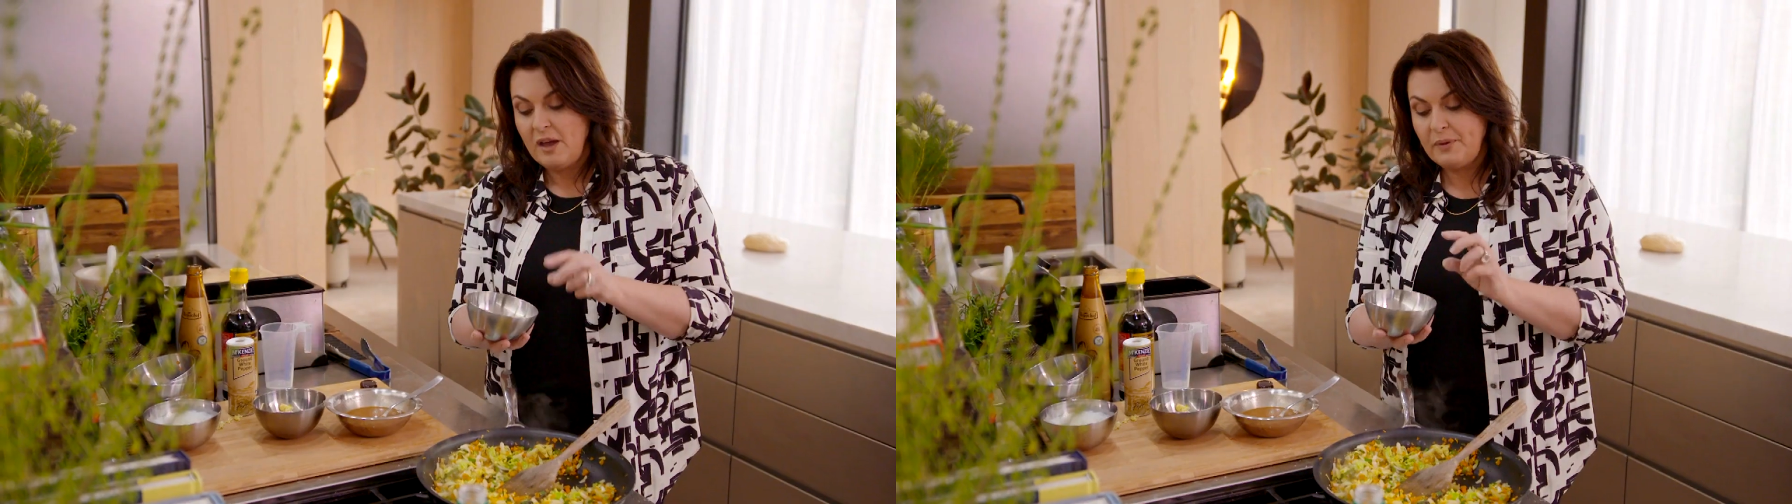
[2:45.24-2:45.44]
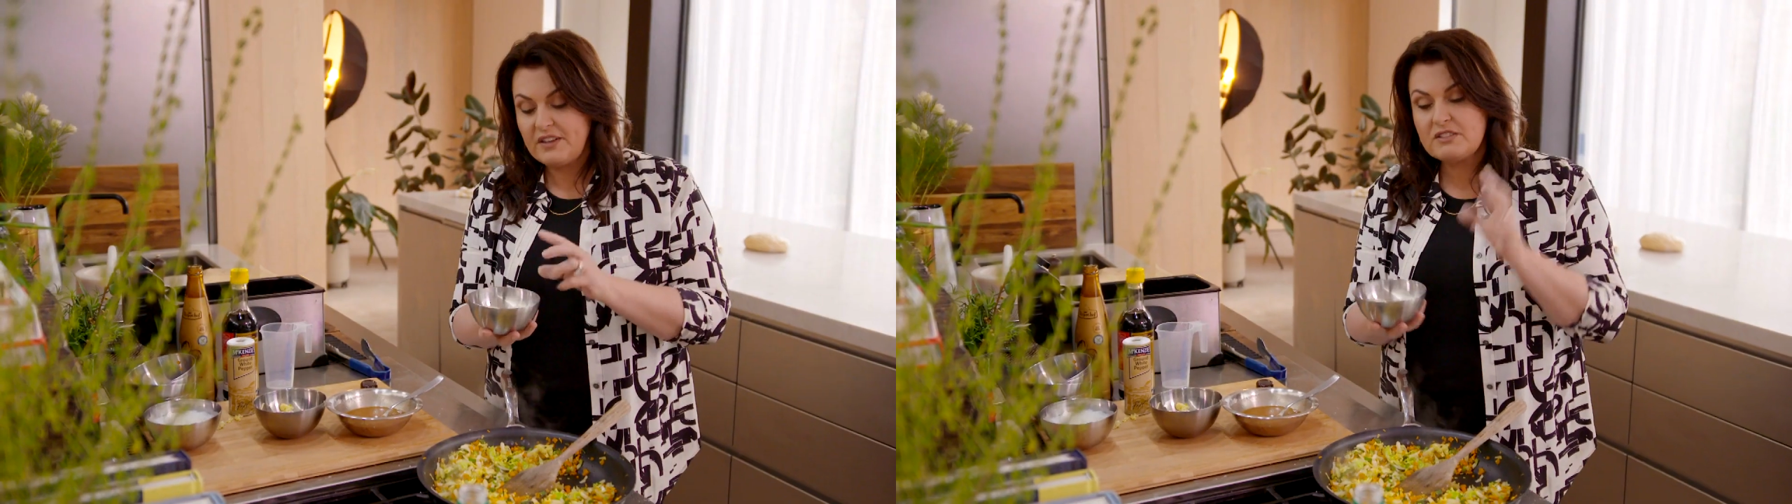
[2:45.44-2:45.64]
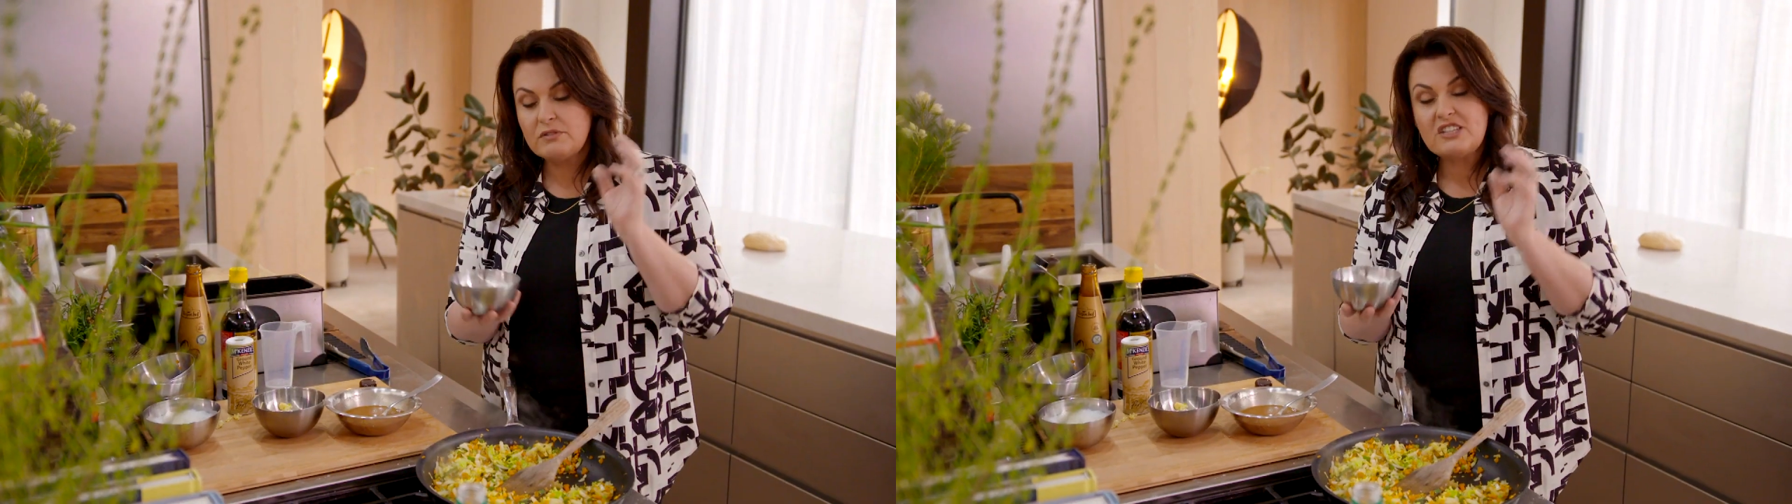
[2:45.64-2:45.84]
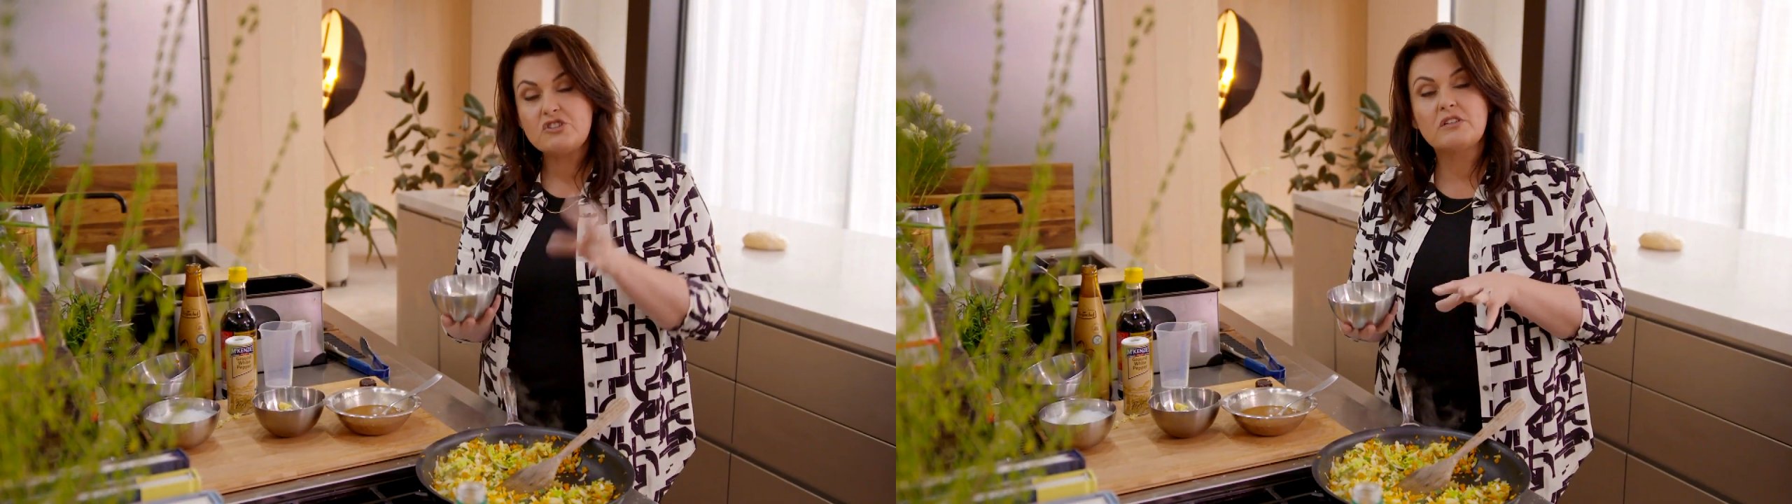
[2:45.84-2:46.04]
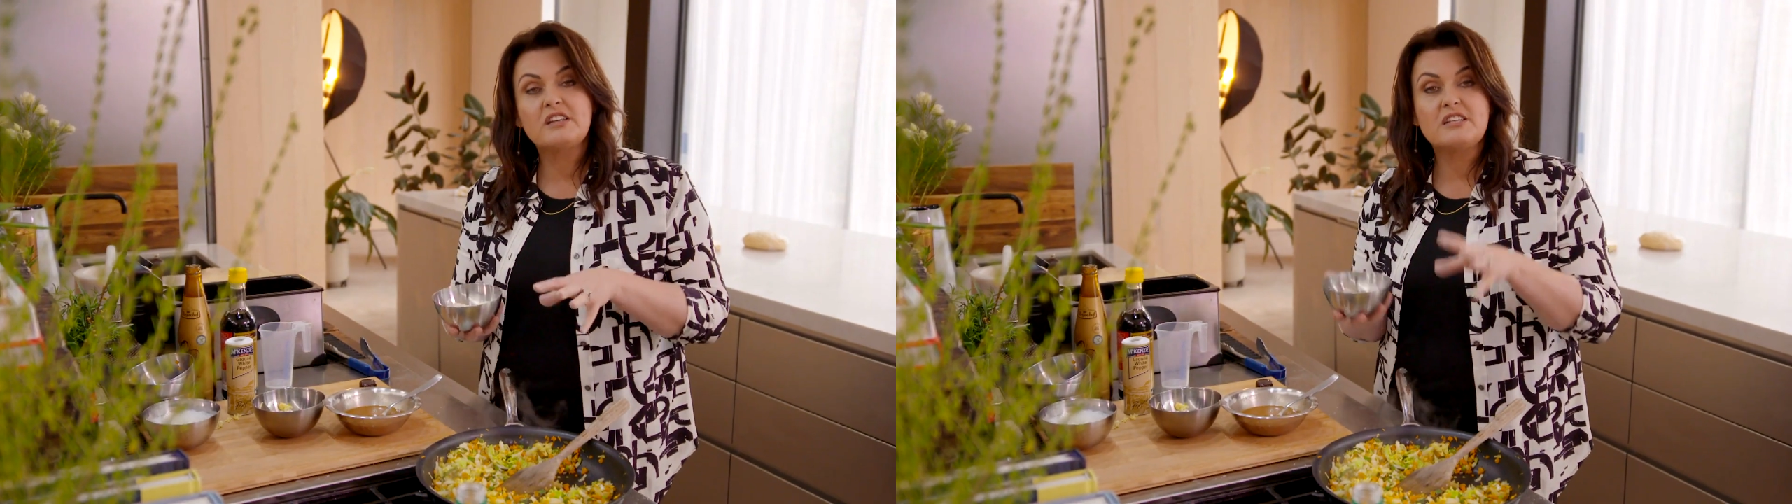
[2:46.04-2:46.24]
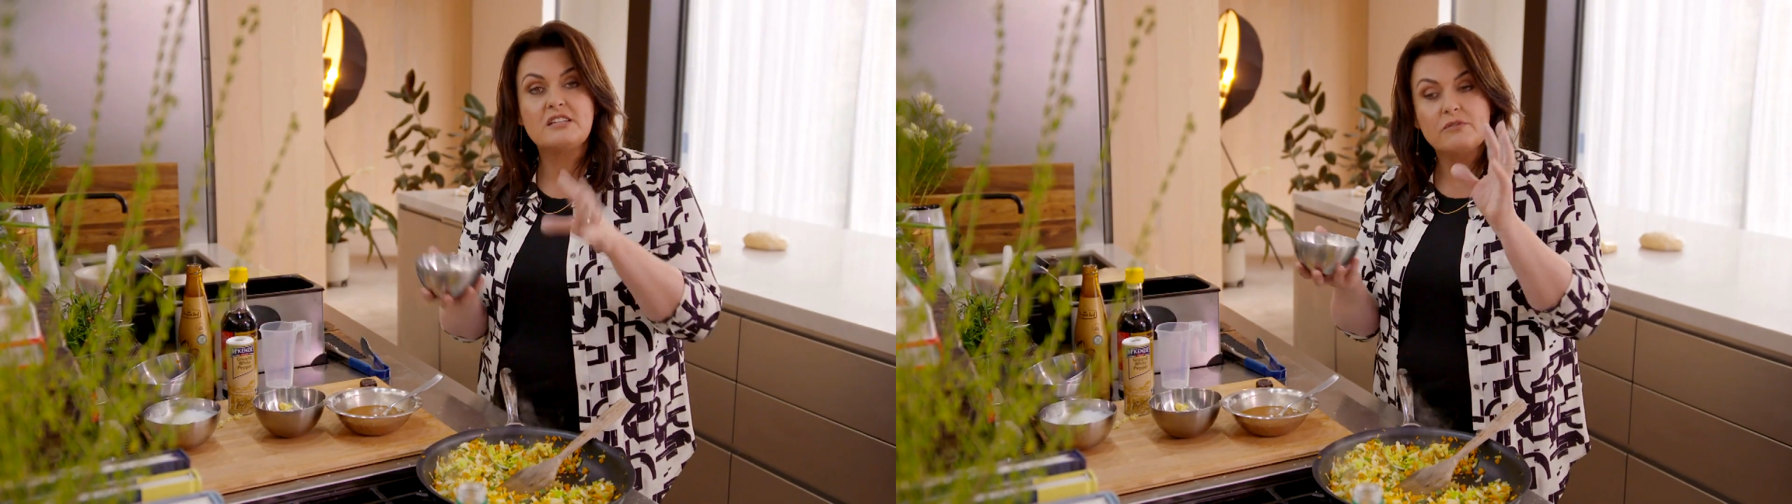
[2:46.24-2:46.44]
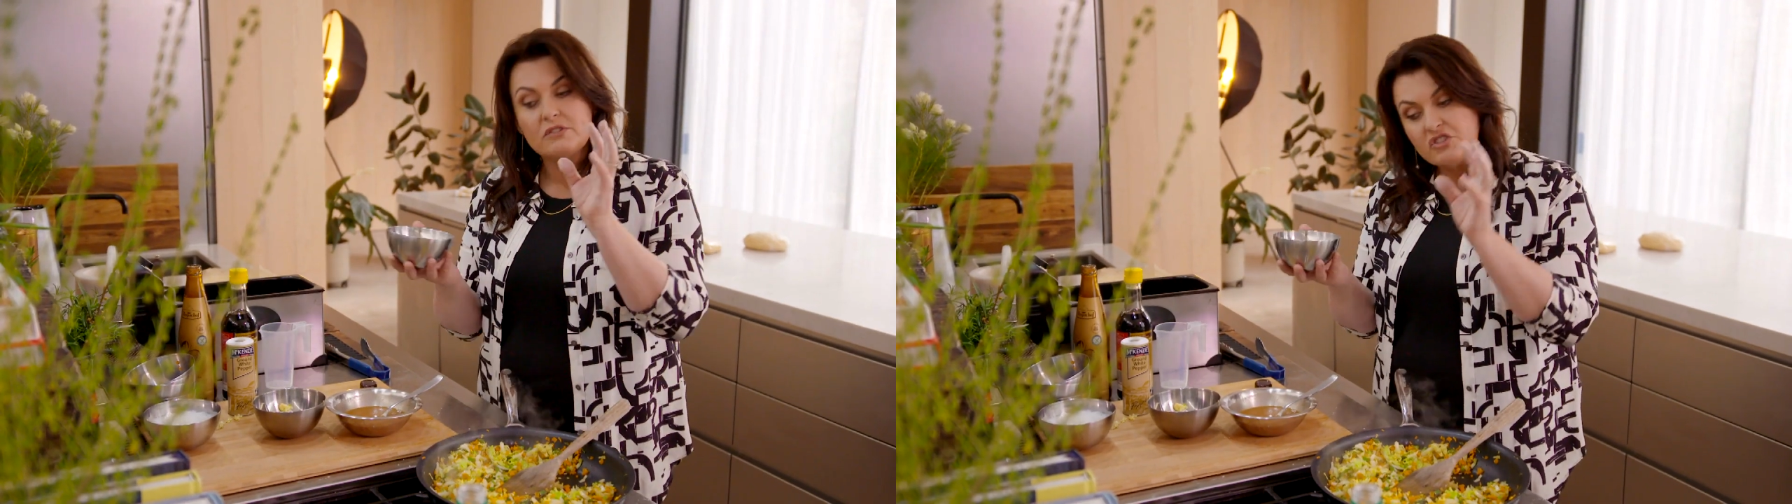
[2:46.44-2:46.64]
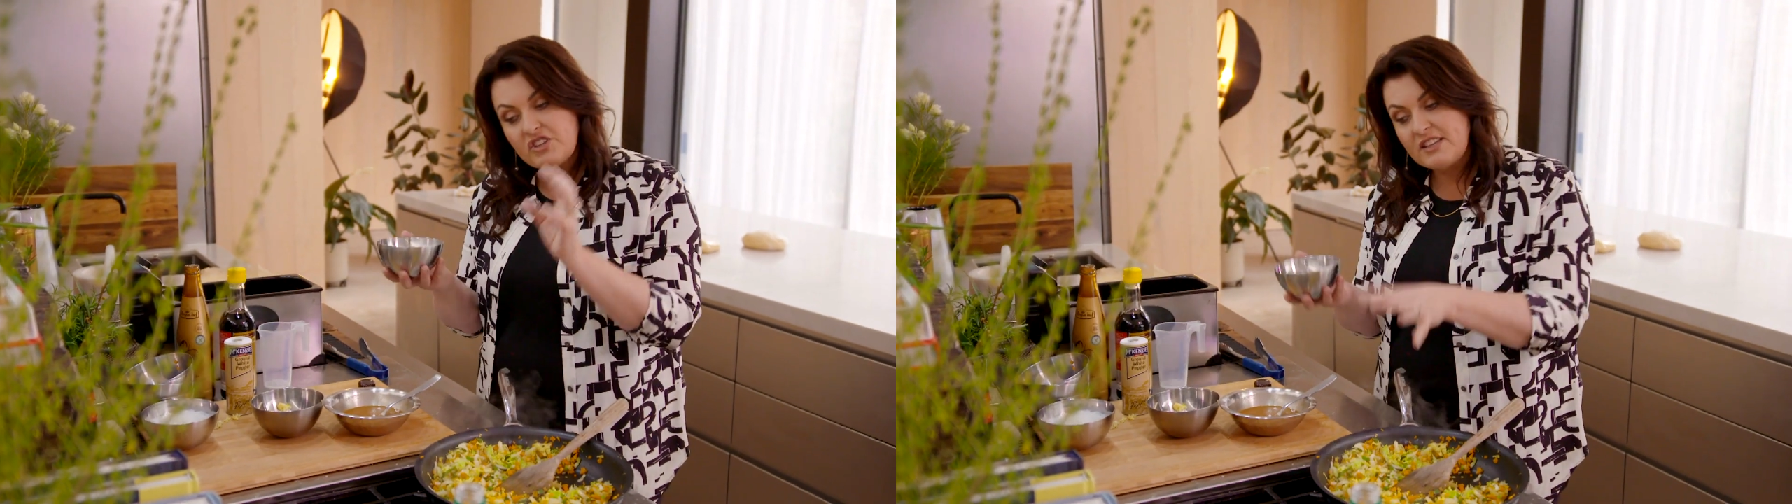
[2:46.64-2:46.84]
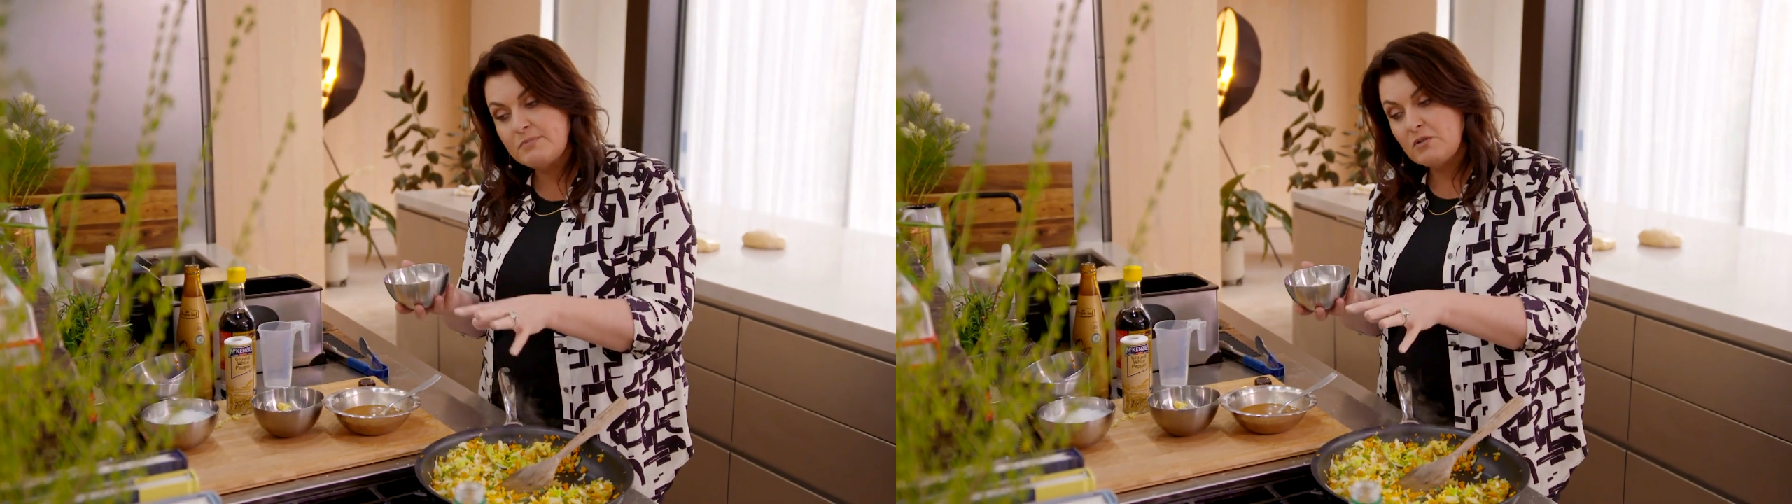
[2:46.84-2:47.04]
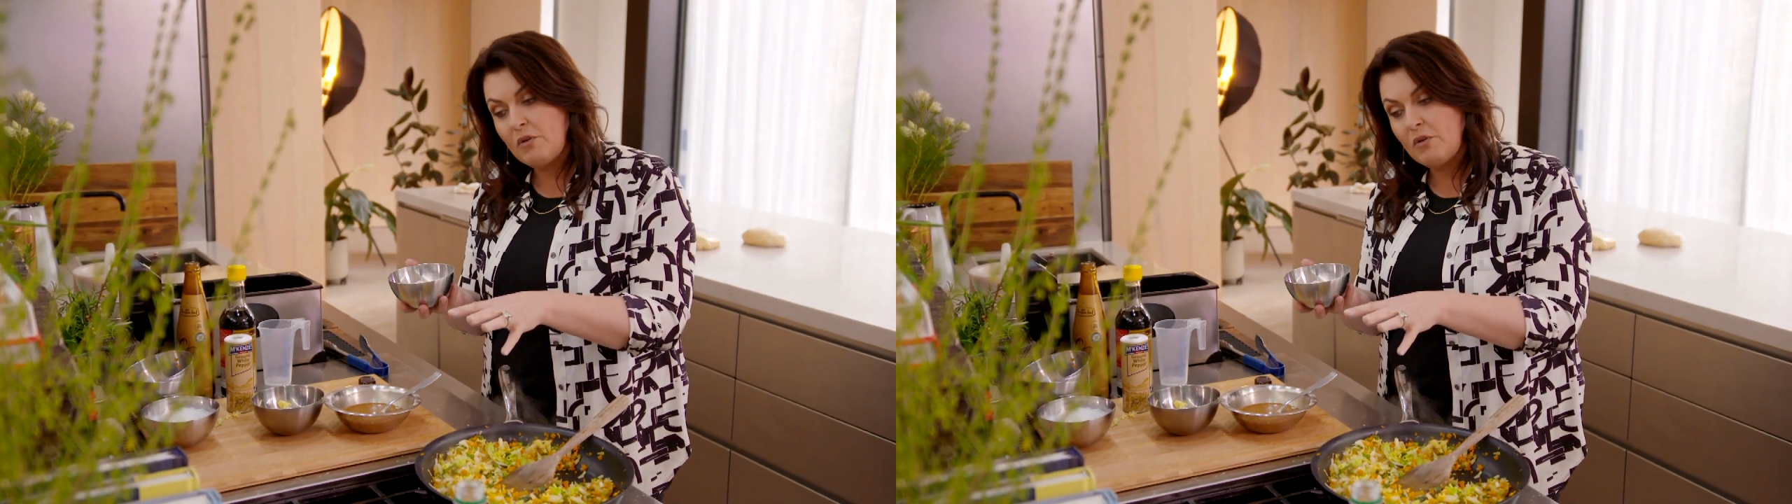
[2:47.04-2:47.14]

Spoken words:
but it's literally jasmine